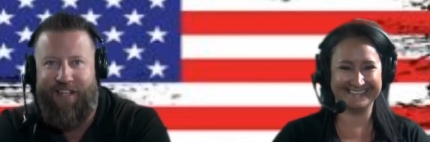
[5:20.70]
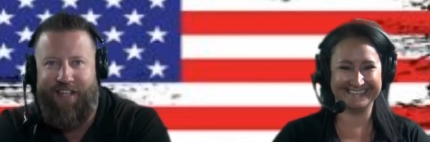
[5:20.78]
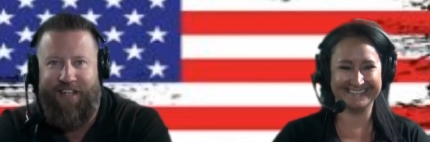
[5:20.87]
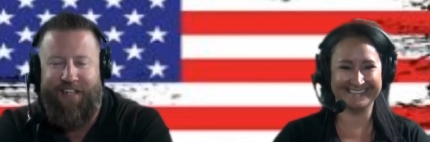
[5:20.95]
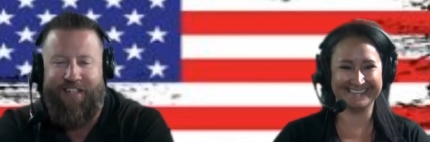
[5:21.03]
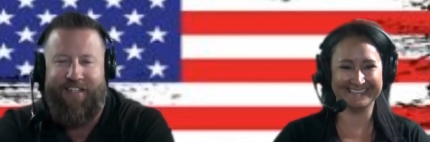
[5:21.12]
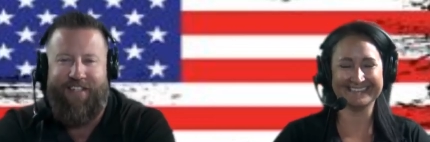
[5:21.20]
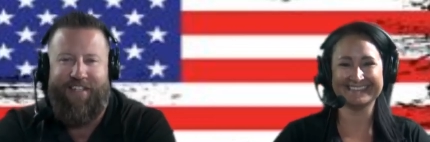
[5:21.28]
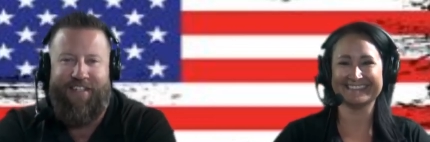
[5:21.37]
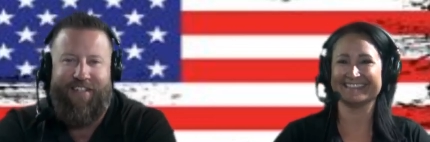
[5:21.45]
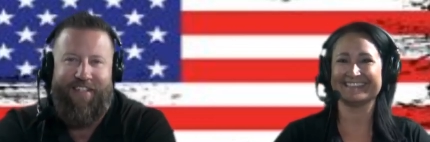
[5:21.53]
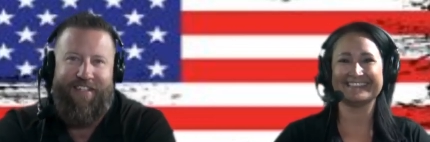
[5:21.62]
Speaker 1: heck?
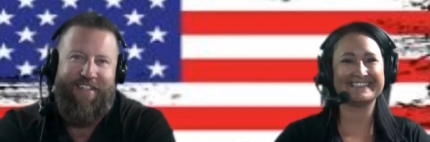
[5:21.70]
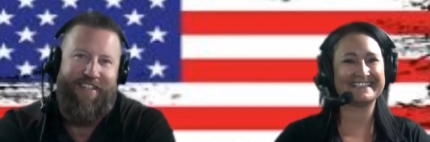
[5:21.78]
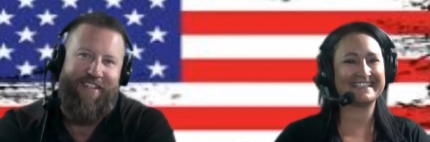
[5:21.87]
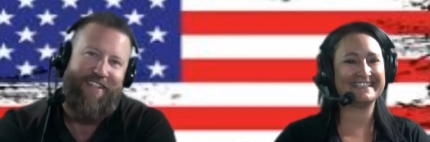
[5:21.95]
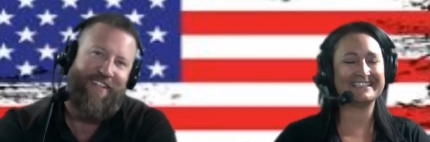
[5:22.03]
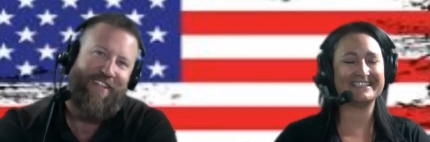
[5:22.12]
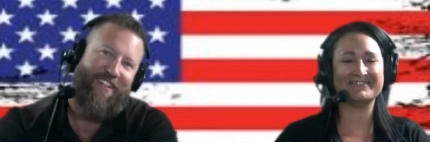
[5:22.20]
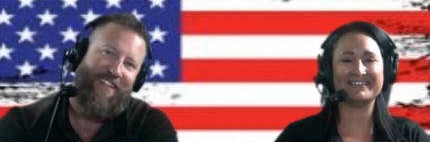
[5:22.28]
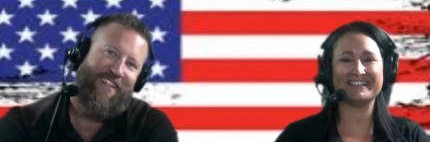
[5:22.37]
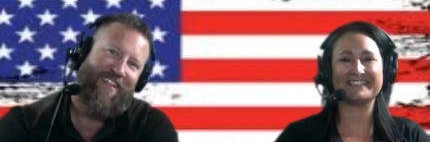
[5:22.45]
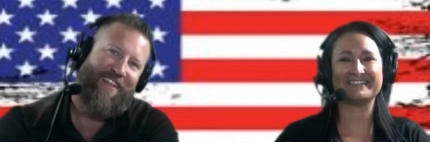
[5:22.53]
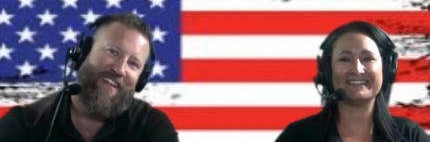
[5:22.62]
Hang on, this just a second. Don't I
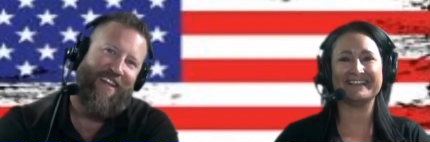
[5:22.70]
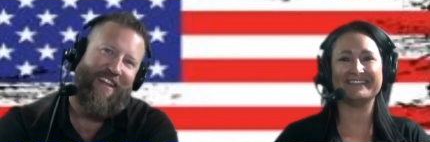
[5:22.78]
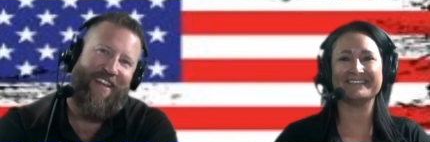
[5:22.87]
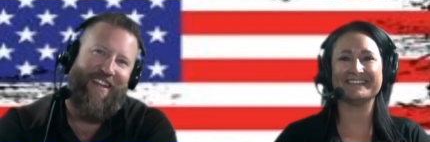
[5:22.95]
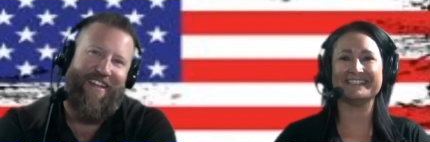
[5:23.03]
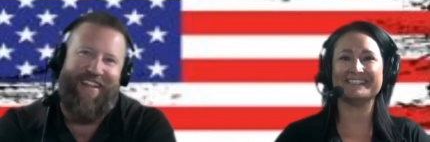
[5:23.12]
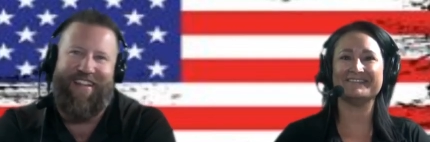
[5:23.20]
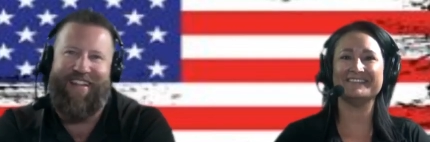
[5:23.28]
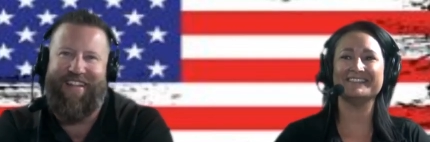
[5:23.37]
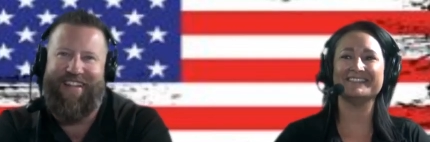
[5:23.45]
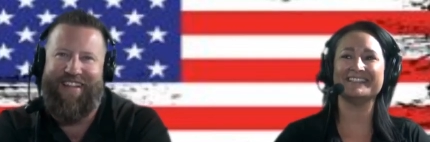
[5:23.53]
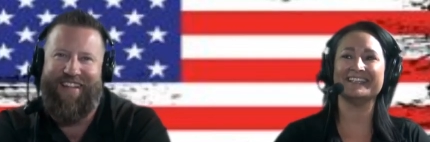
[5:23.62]
still mess gotta... around with his
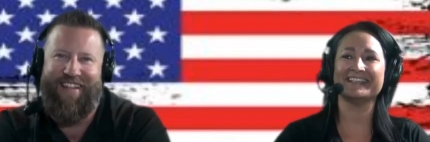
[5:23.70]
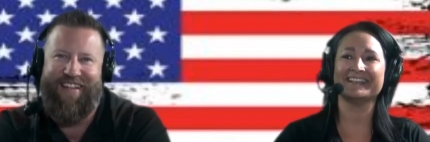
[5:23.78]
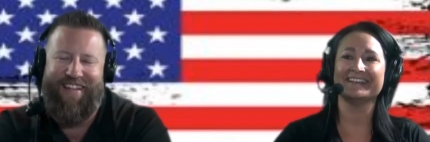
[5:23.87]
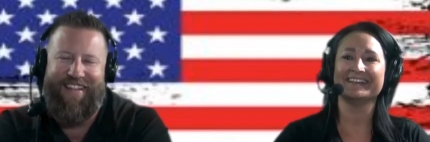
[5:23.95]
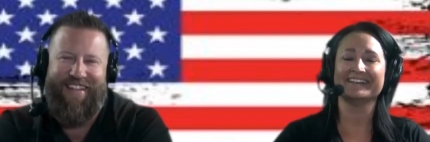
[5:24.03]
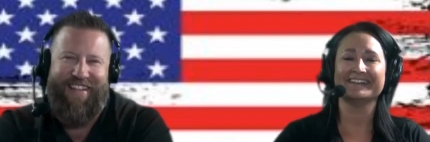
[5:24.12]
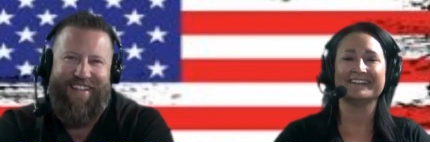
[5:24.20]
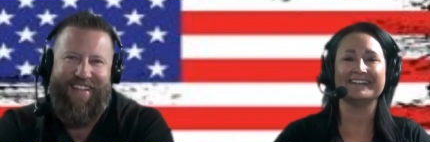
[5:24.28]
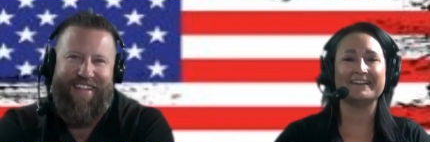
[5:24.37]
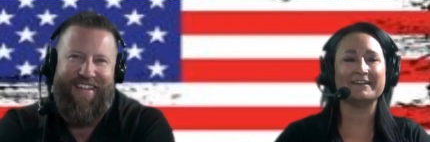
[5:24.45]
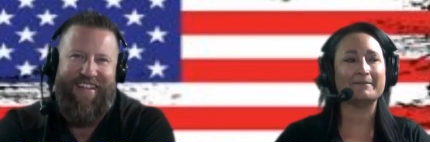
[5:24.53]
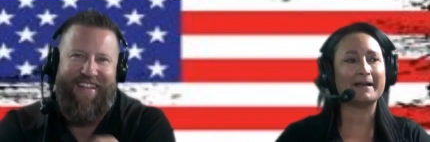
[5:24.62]
music.
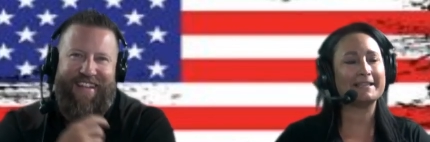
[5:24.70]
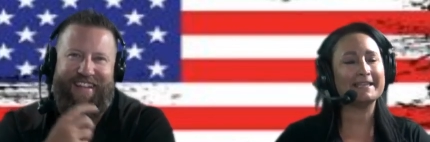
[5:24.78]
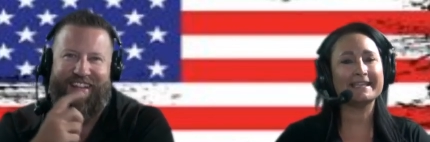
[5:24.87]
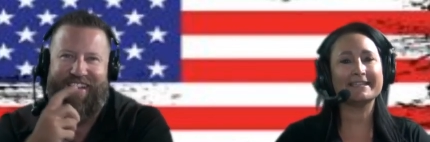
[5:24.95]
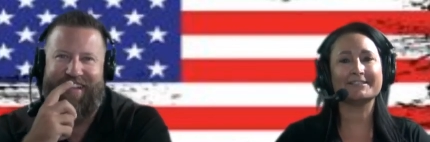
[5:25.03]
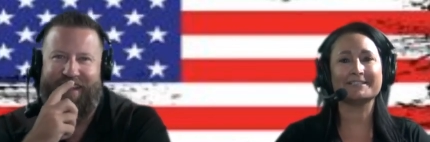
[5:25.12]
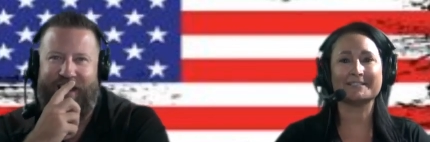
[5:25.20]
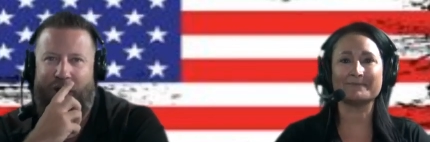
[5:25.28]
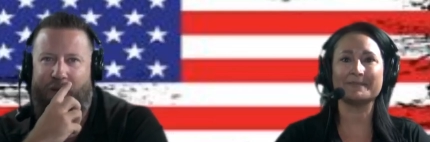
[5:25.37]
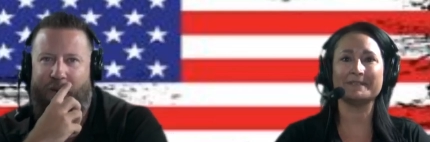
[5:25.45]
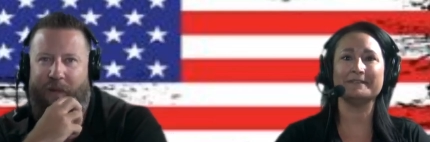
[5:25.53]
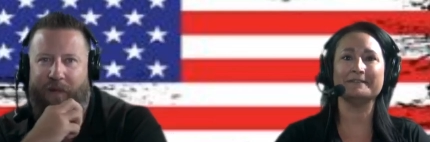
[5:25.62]
Um, I think there's
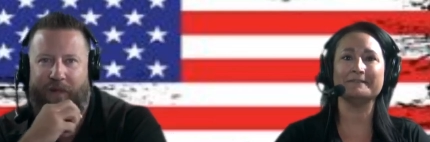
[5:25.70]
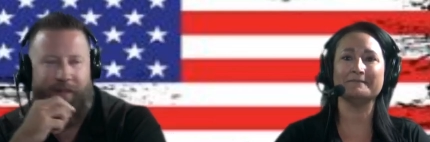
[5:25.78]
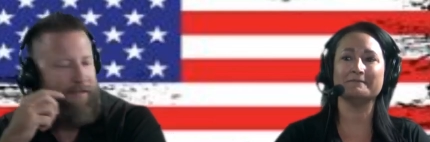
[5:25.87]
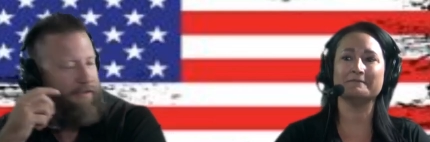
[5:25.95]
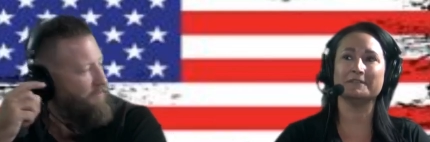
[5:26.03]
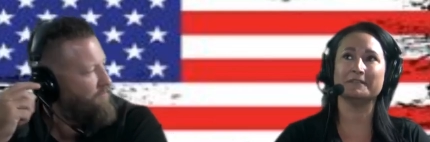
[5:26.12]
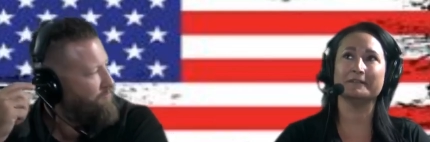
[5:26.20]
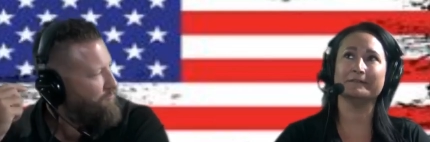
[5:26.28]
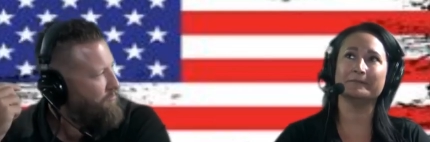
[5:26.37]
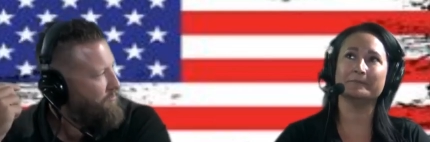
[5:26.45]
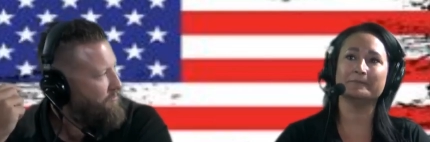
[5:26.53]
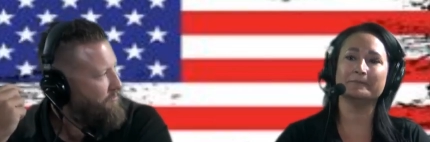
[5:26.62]
something you
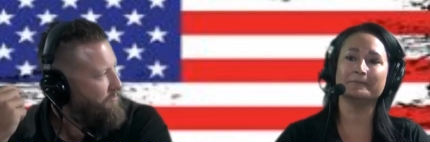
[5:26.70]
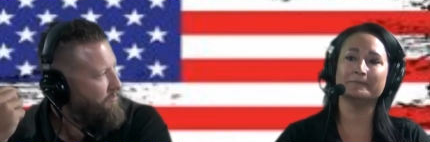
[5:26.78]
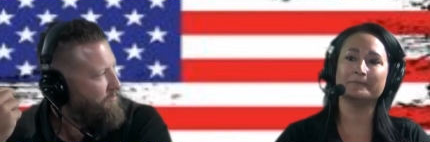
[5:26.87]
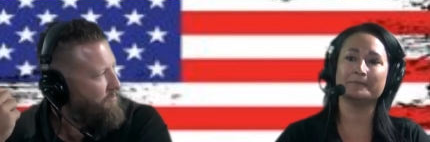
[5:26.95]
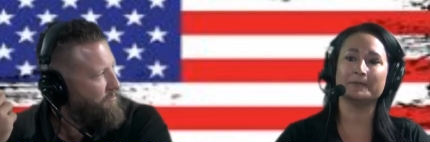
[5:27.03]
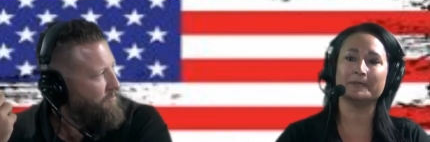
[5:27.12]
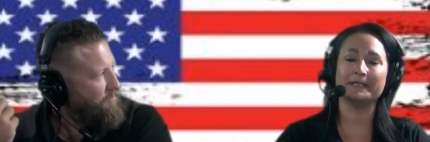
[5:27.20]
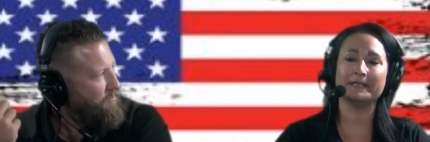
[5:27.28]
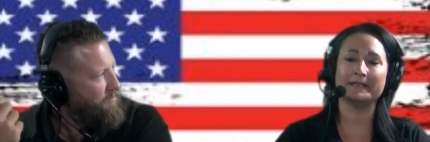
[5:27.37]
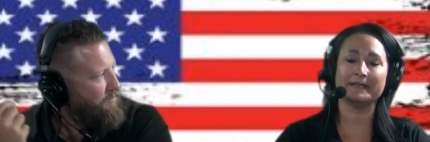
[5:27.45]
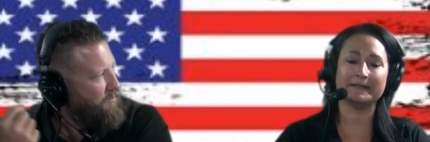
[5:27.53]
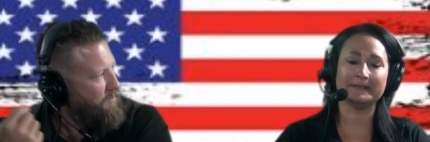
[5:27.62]
know
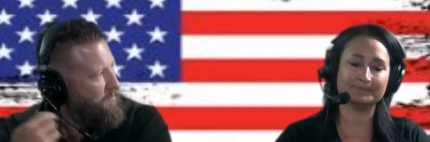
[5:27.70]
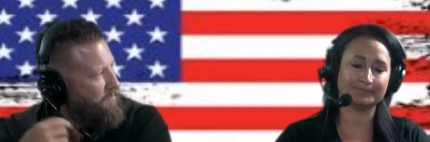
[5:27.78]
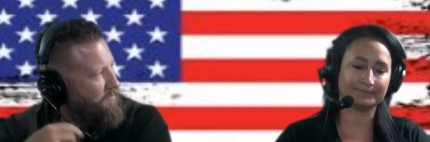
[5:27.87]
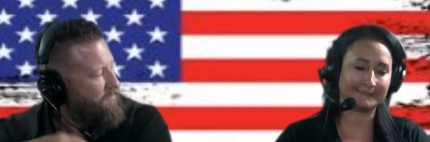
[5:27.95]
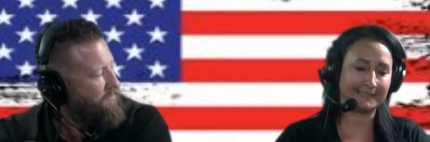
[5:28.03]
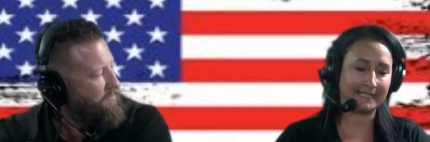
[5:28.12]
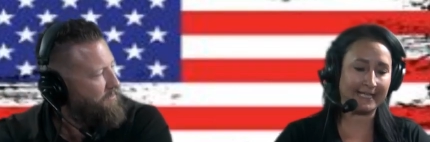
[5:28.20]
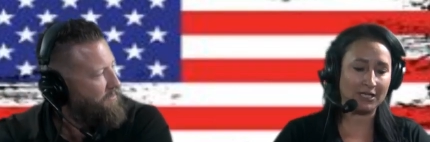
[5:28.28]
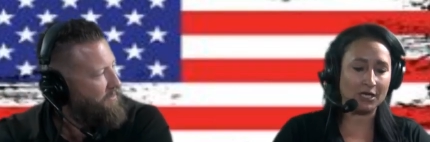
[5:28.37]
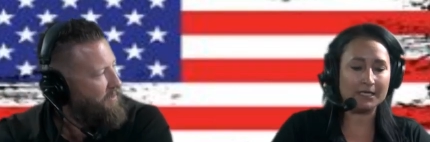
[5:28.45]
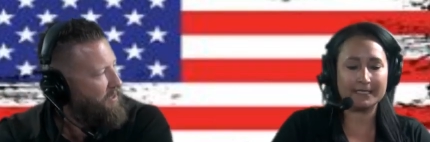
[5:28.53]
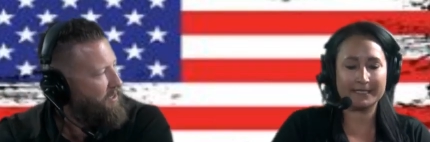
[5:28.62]
pretty. Uh,
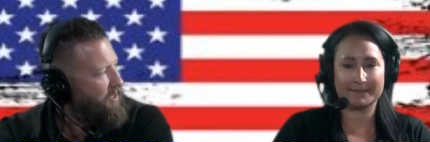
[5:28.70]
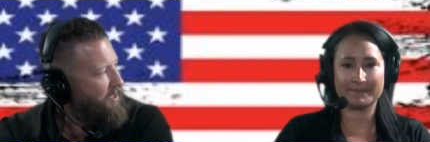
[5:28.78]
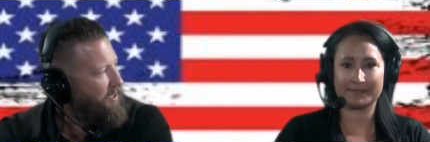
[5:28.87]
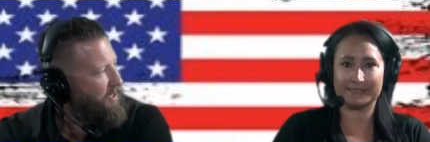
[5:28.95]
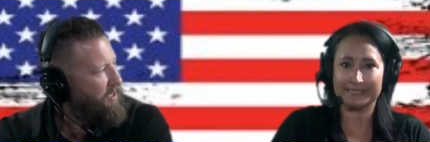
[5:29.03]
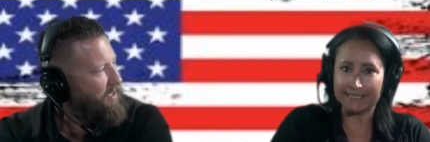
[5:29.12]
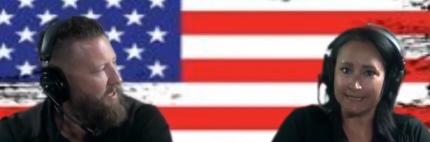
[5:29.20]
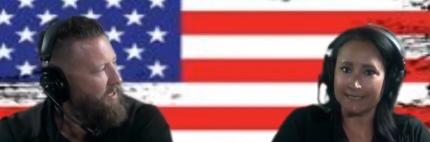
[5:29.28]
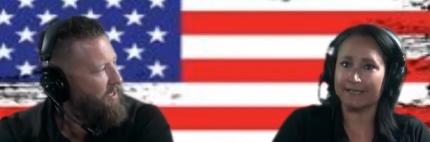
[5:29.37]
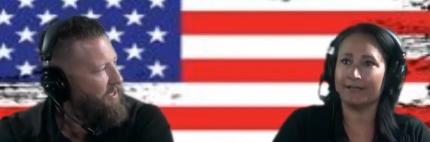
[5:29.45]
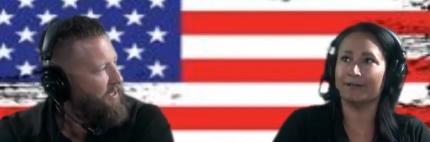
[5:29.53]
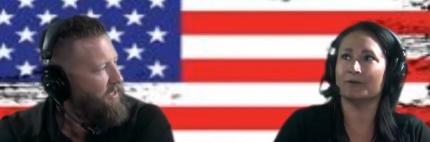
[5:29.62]
iconic about sitting
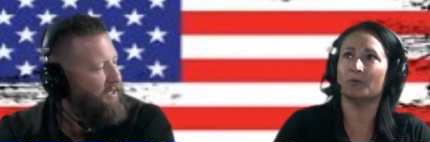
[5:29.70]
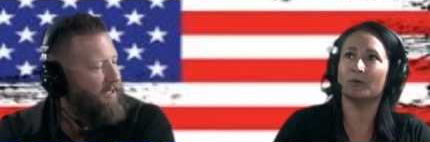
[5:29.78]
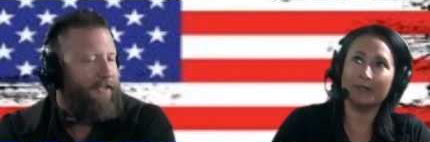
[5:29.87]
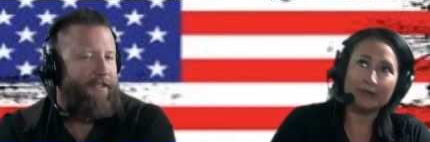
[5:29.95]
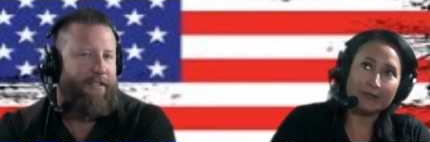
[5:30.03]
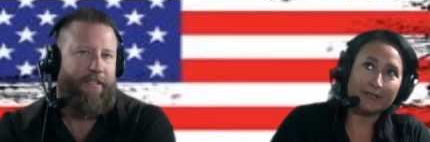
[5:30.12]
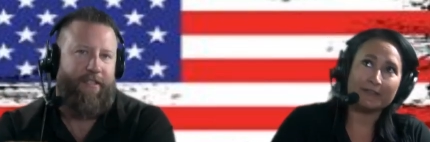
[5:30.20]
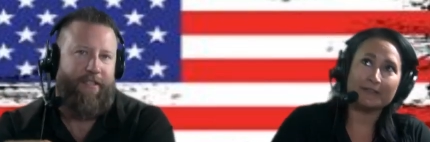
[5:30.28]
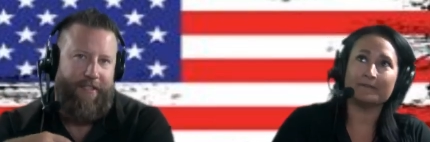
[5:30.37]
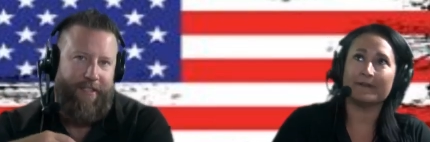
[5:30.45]
there underneath the